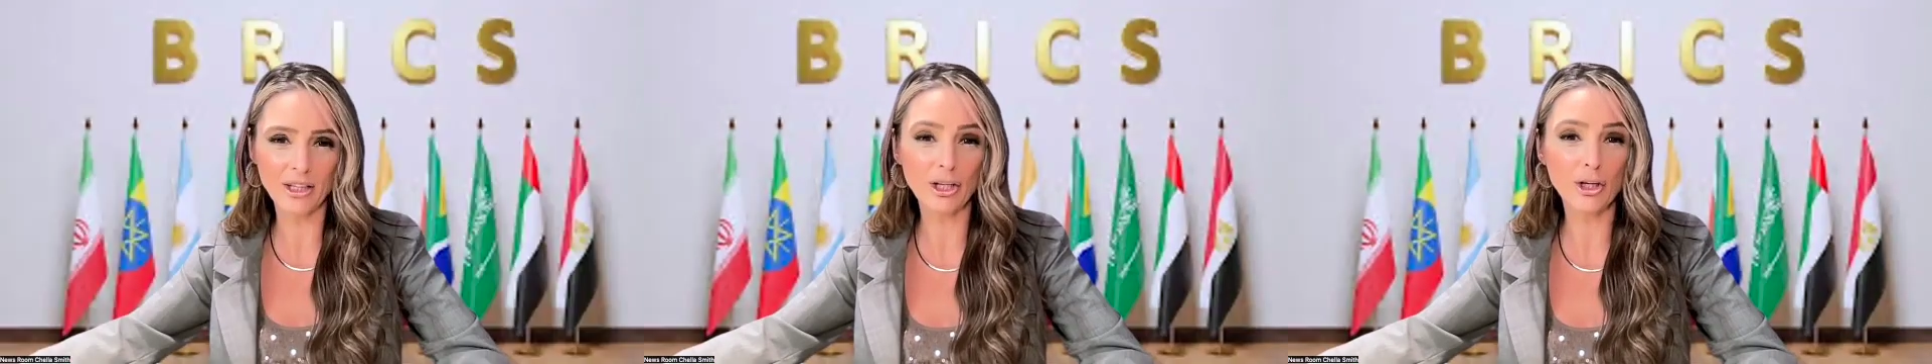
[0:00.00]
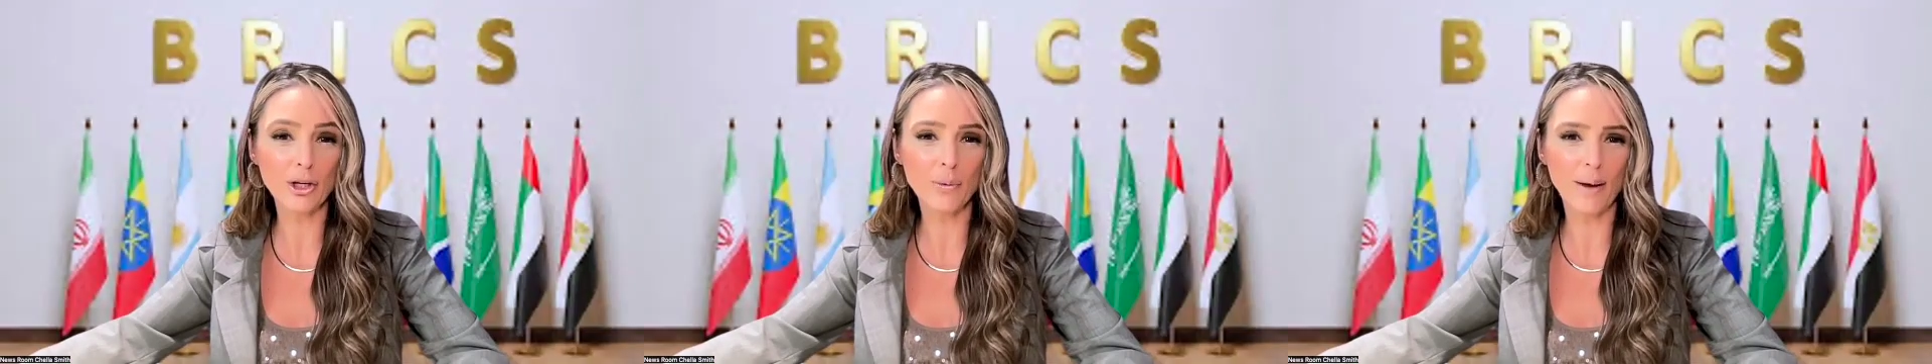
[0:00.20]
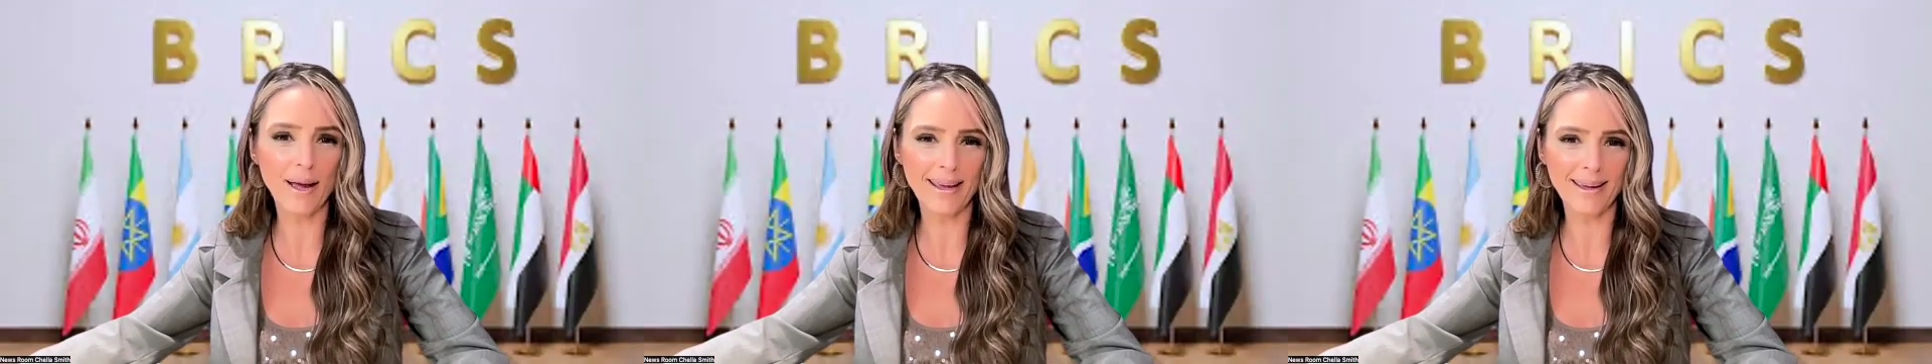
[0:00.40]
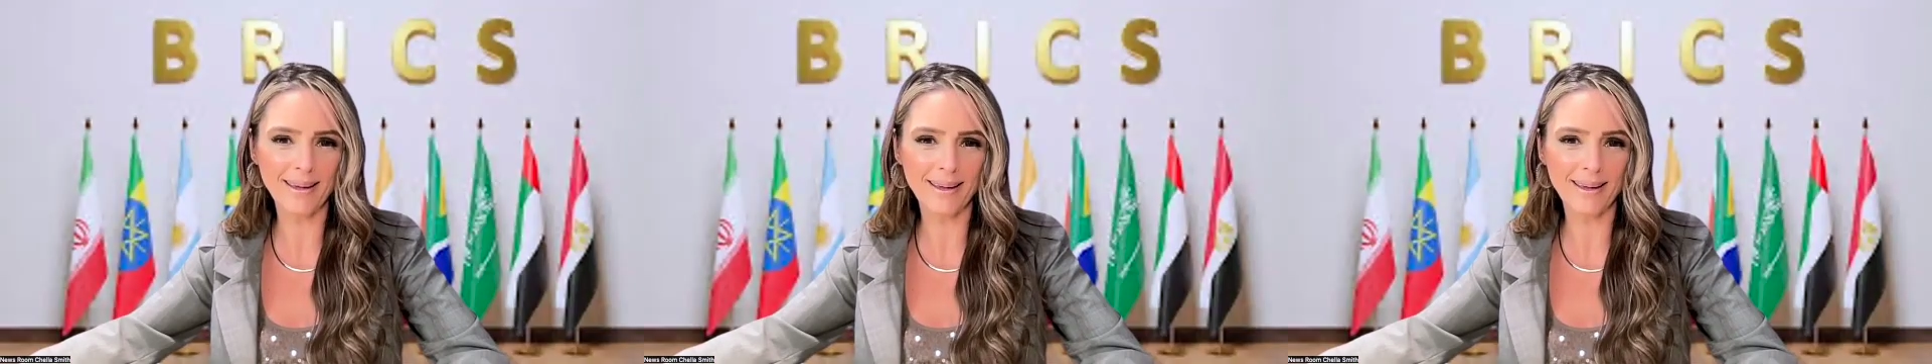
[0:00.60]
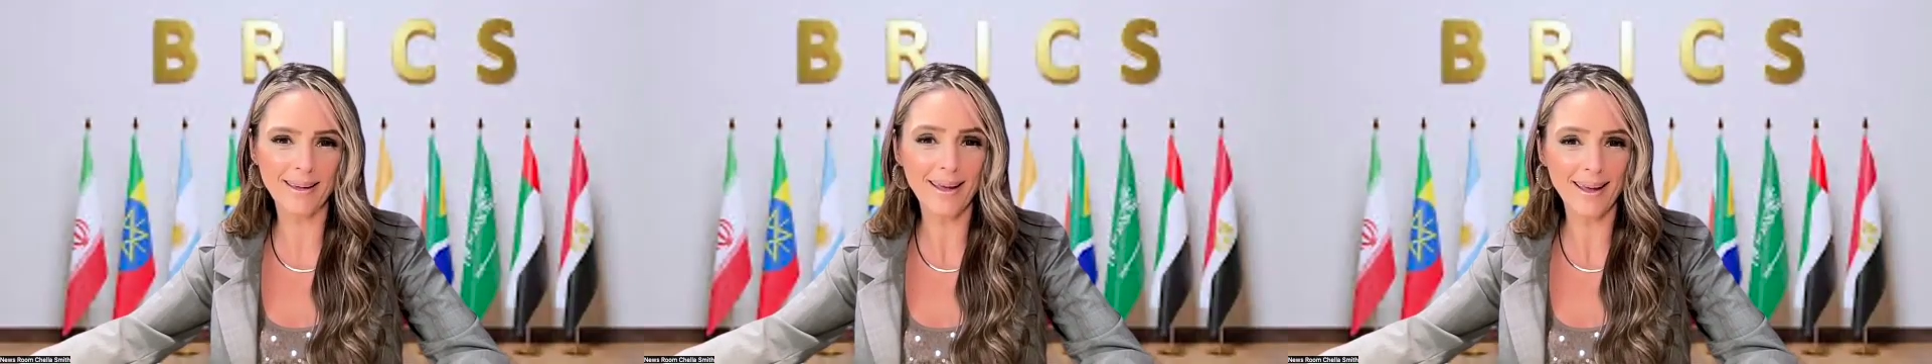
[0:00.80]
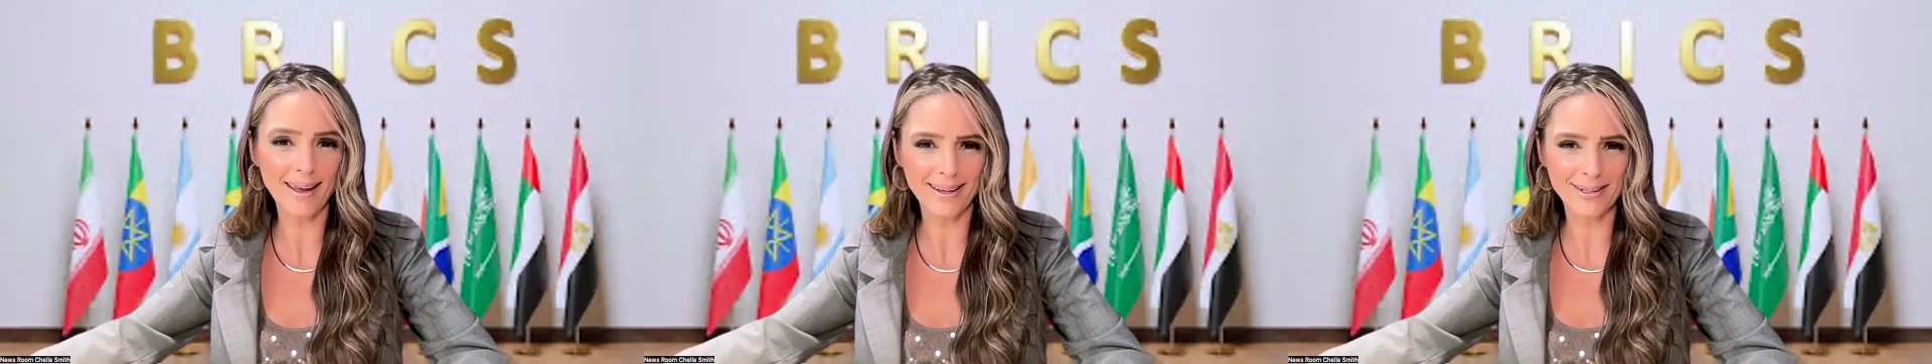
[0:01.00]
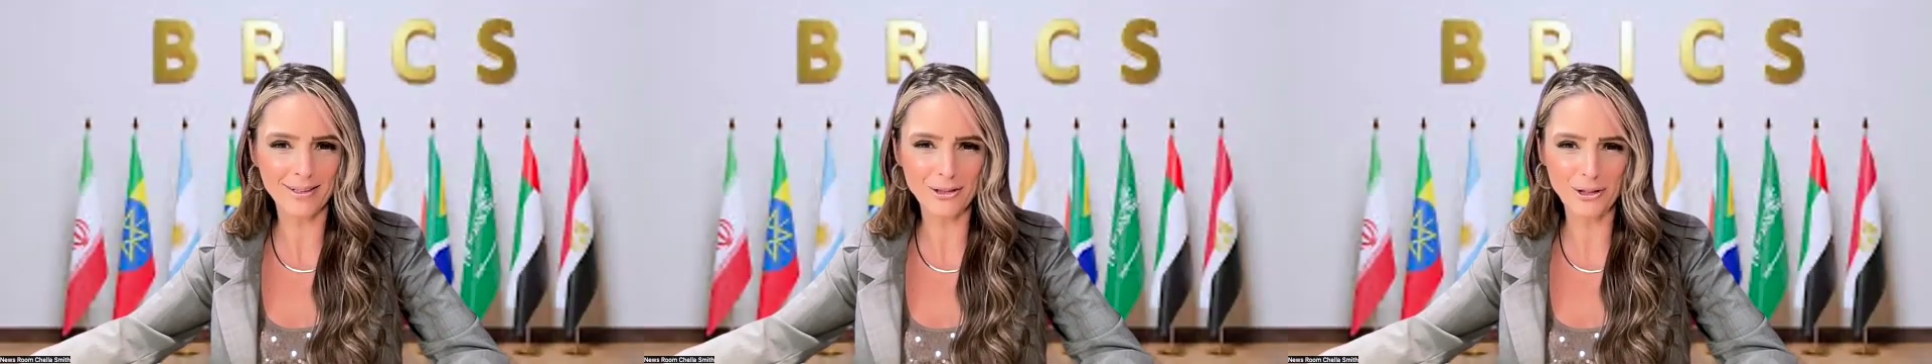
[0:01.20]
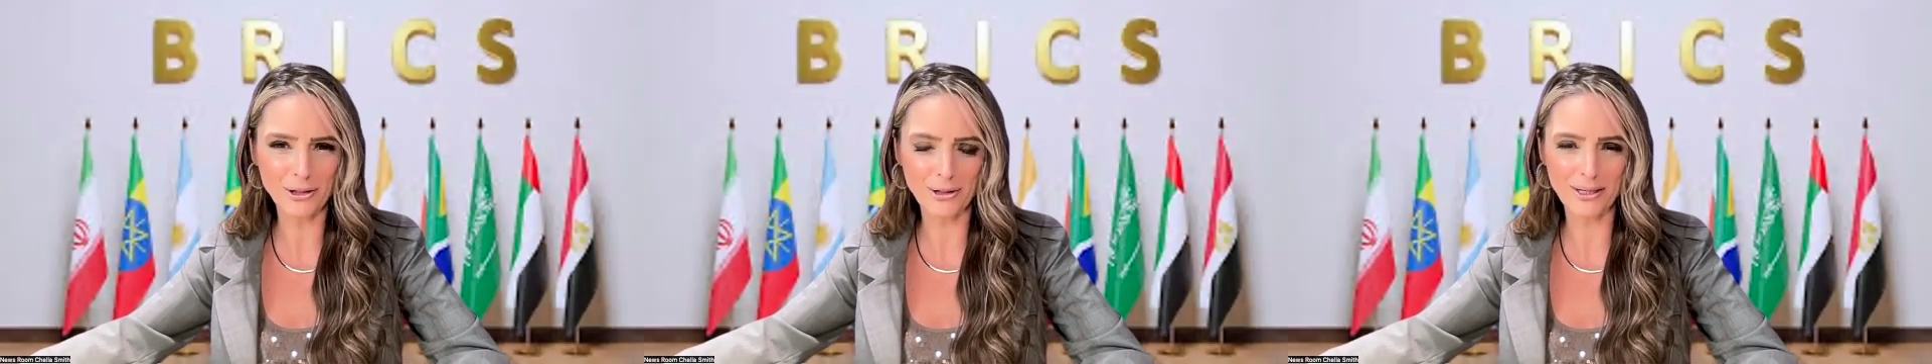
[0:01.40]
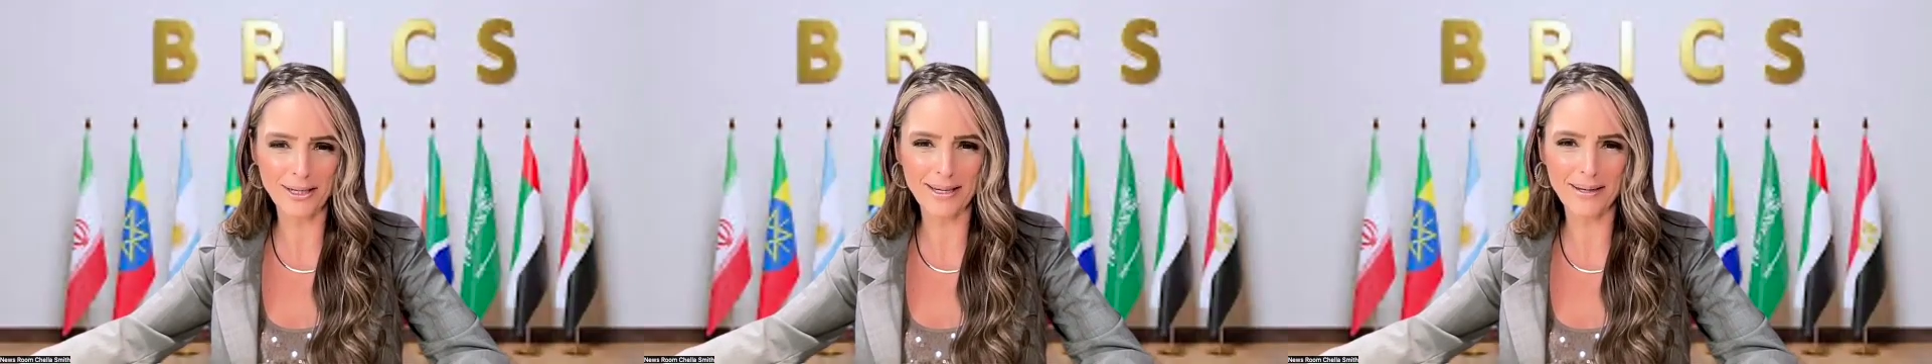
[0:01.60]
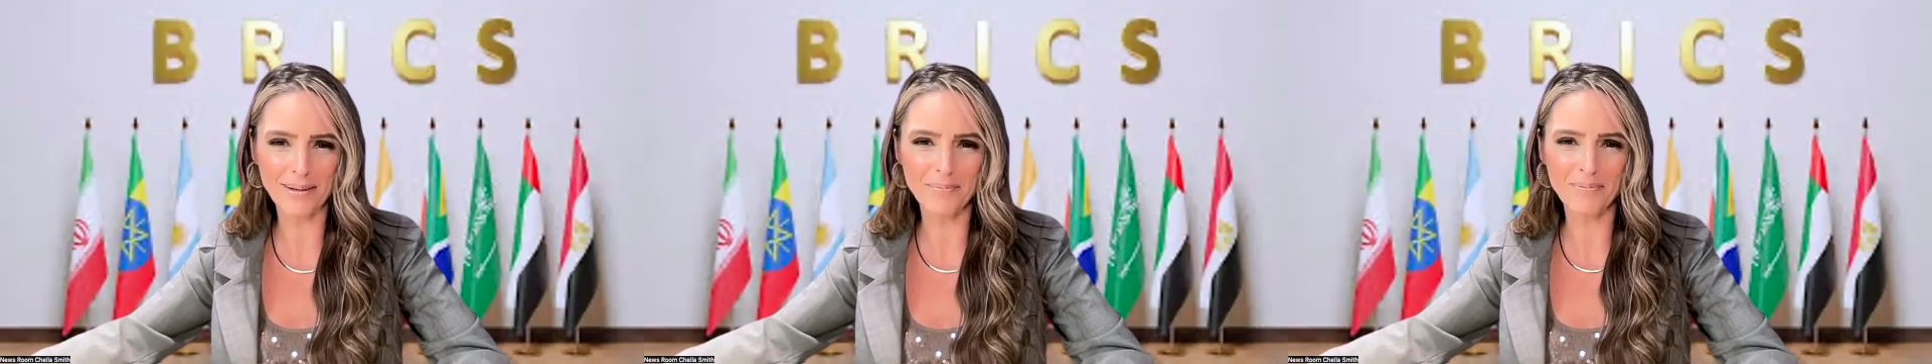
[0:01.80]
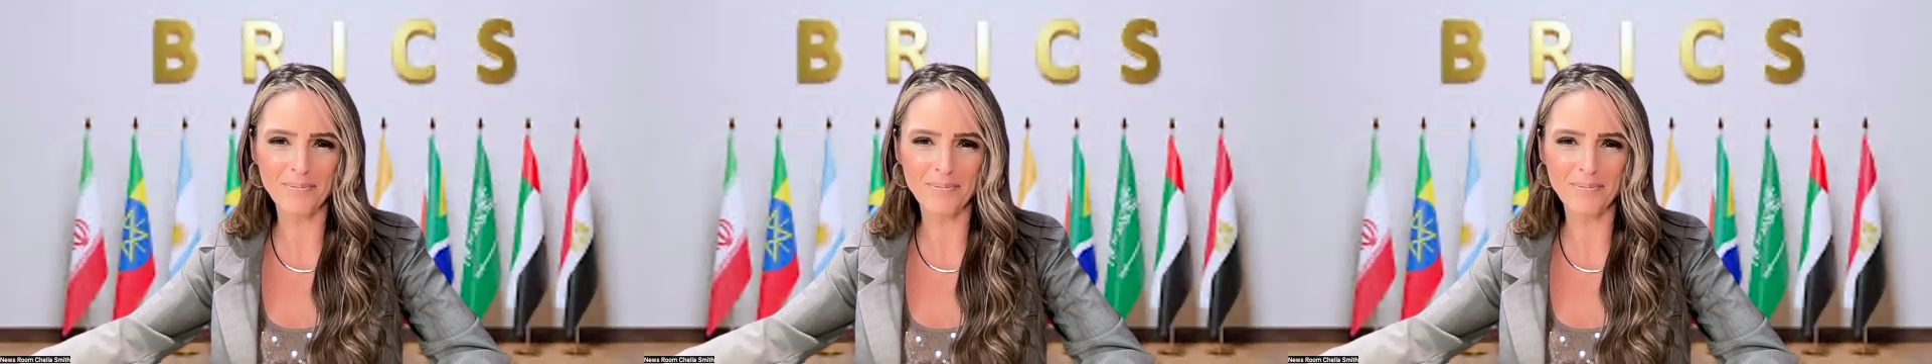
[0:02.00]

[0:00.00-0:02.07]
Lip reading: the UAE, and Turkey.